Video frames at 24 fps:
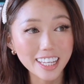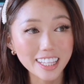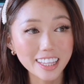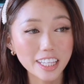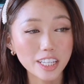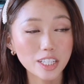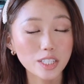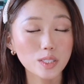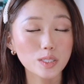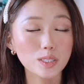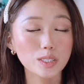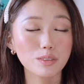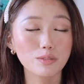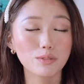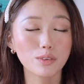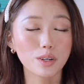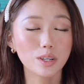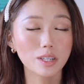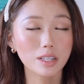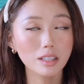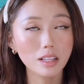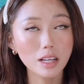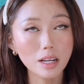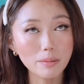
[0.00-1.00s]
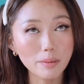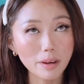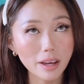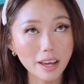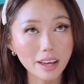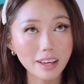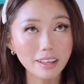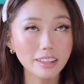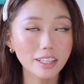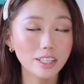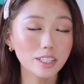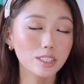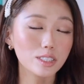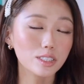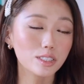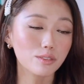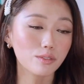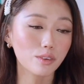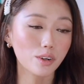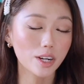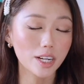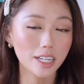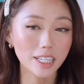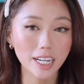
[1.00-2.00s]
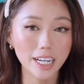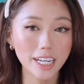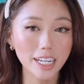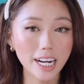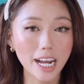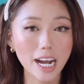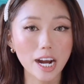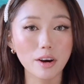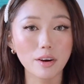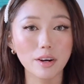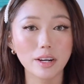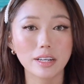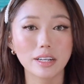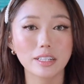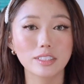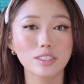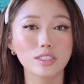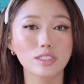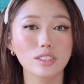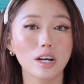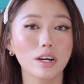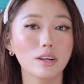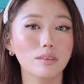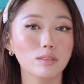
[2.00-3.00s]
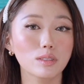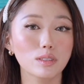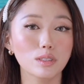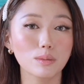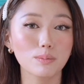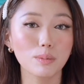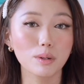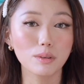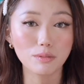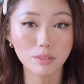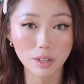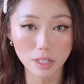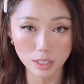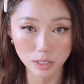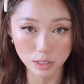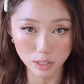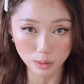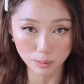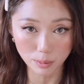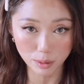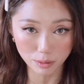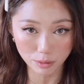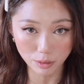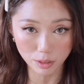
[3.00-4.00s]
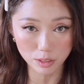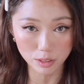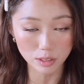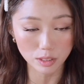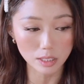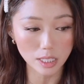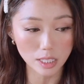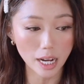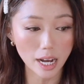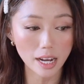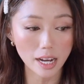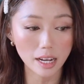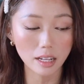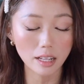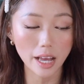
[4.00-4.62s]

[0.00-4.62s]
they use it for clubbing, they use it for a night out, and I just thought it was super fun and super versatile,